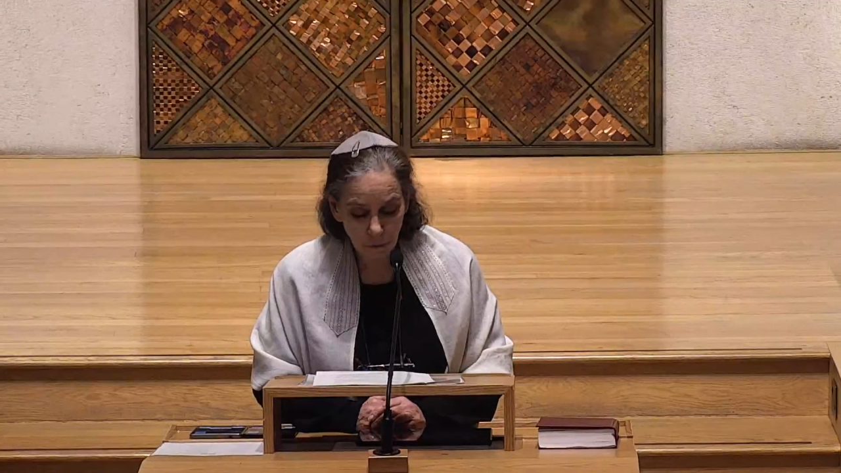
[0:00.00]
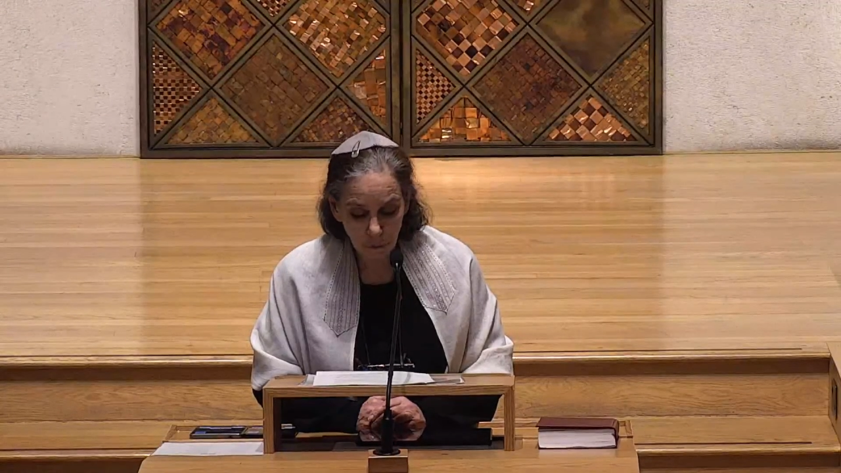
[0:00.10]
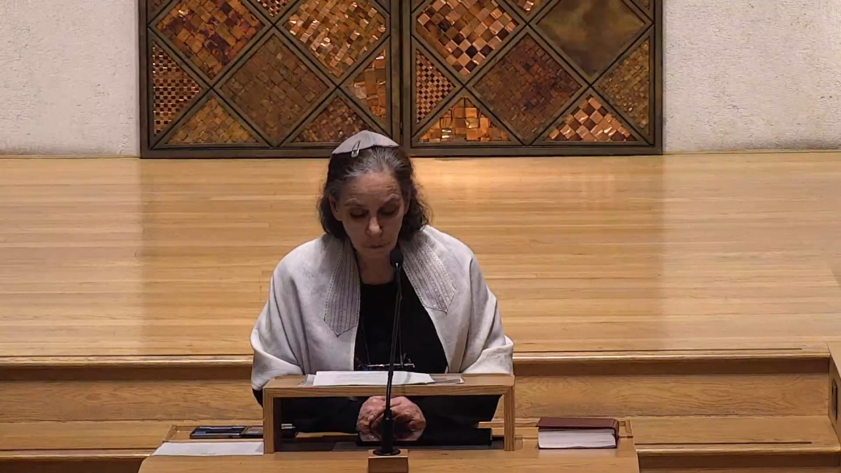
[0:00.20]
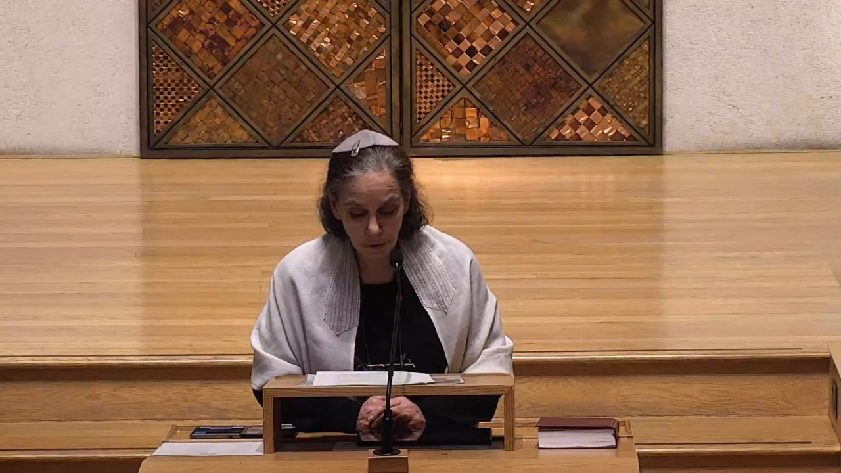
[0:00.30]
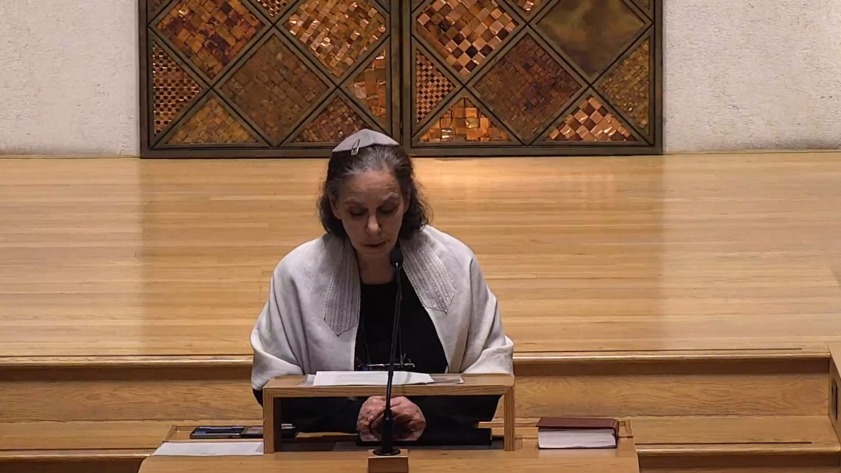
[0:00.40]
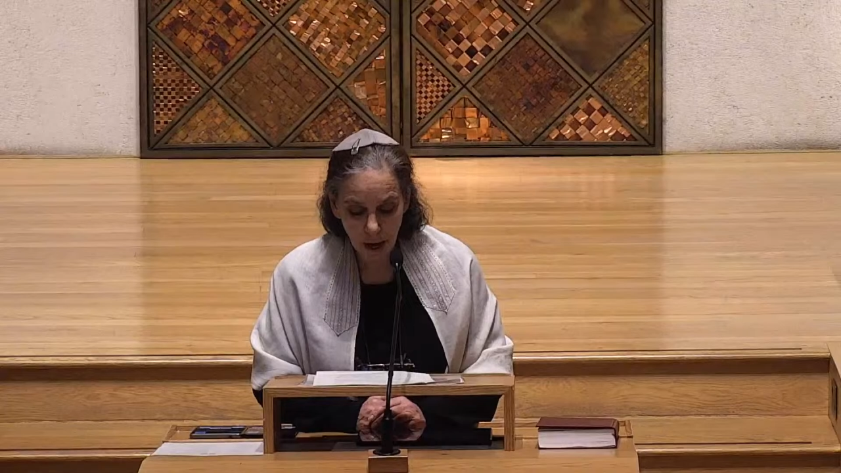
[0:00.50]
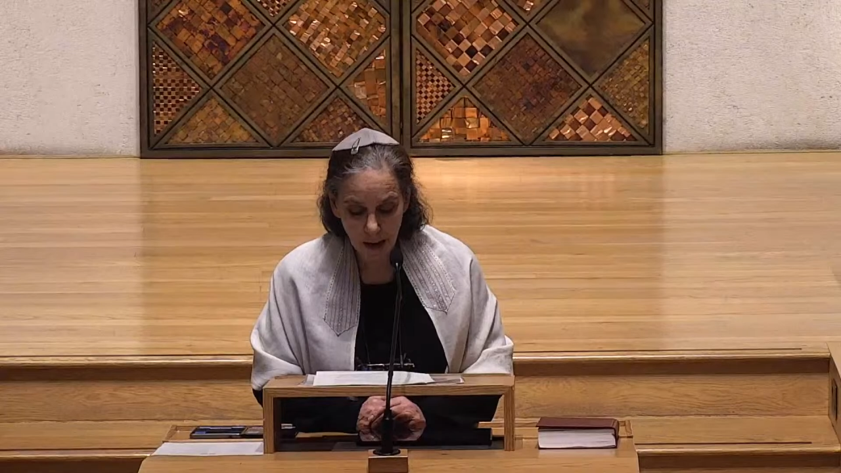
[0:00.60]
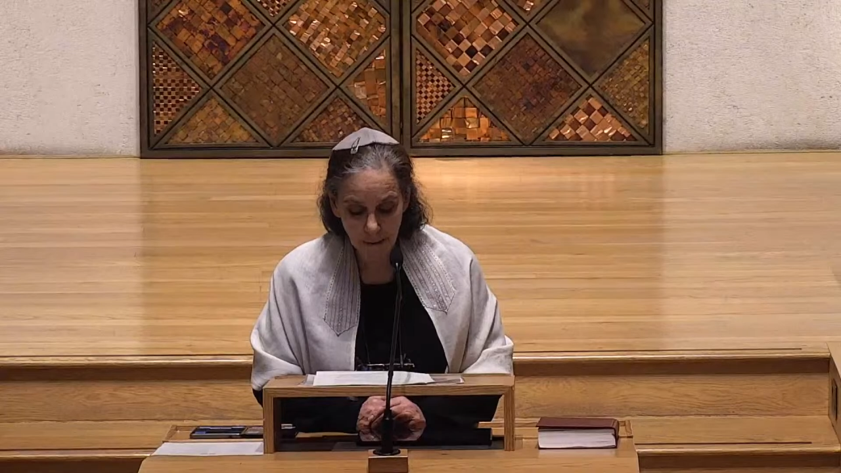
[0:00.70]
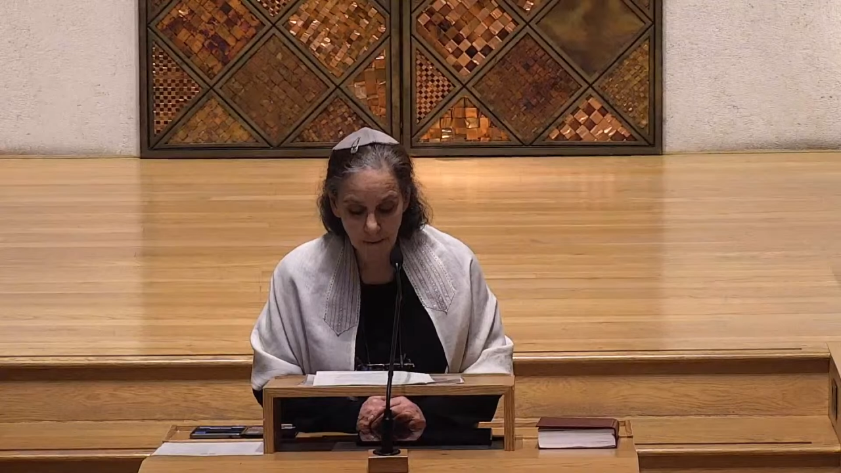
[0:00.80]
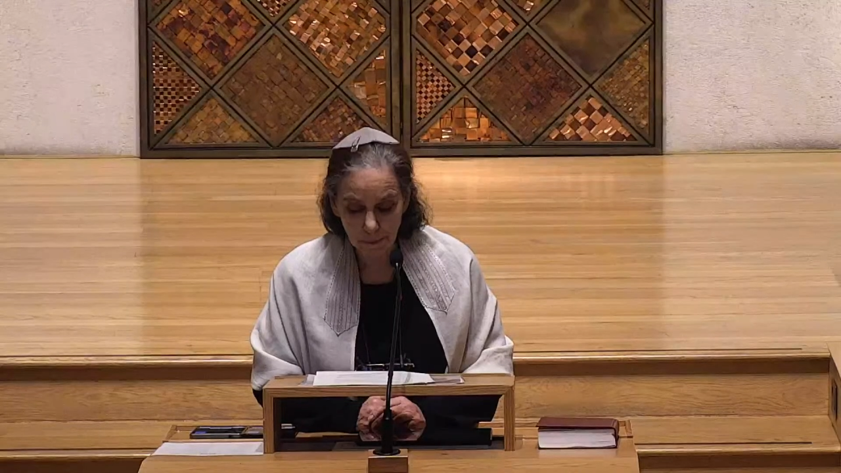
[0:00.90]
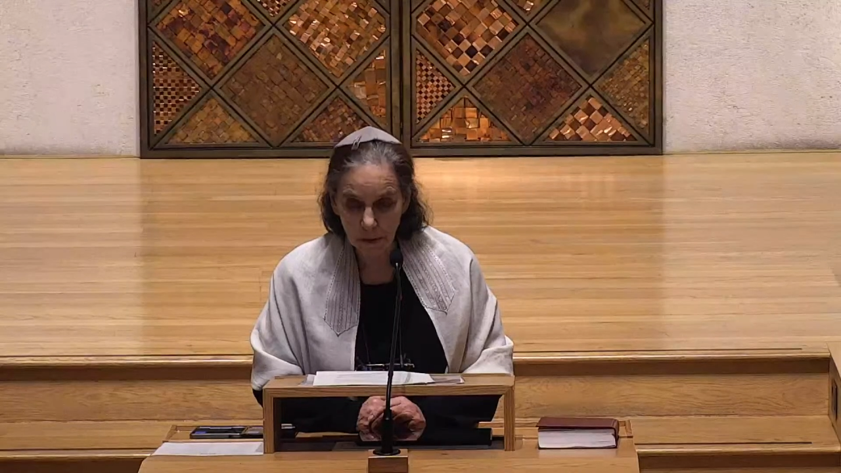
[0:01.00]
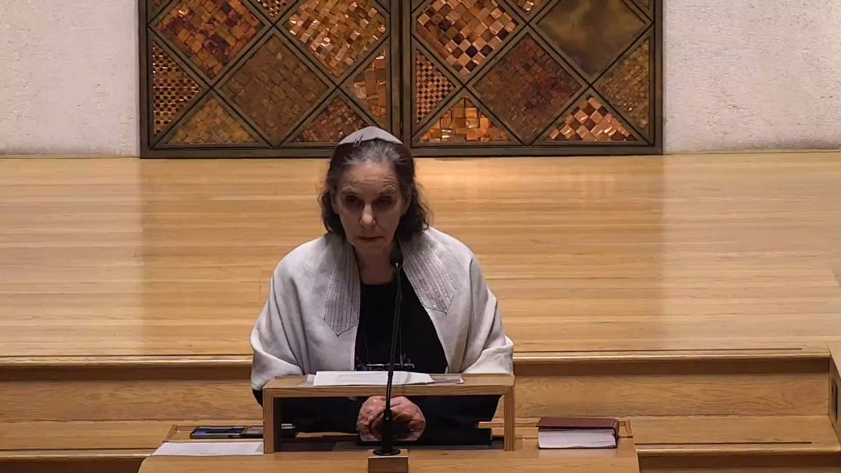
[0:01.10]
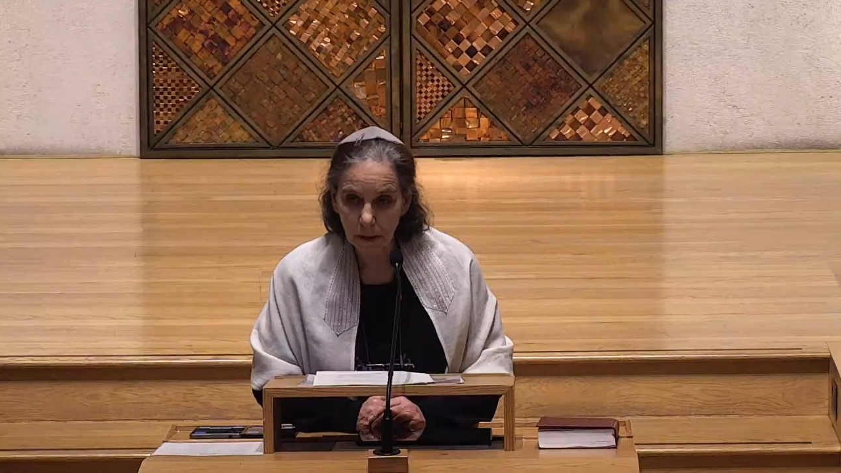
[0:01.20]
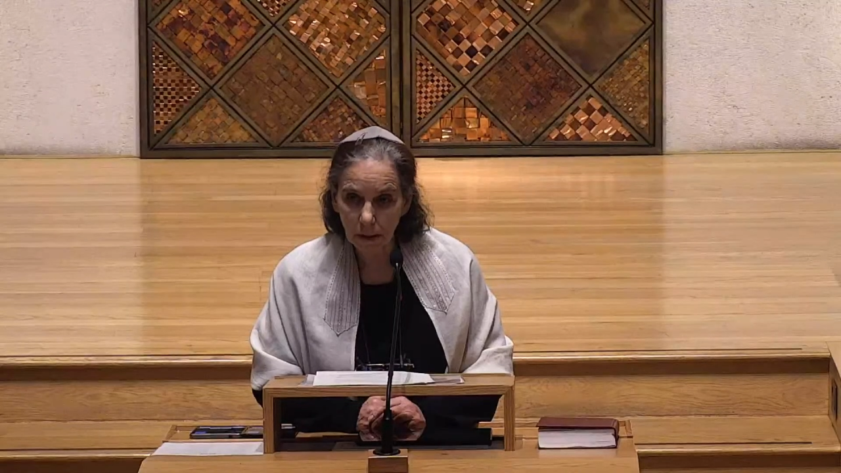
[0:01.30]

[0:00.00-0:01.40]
all times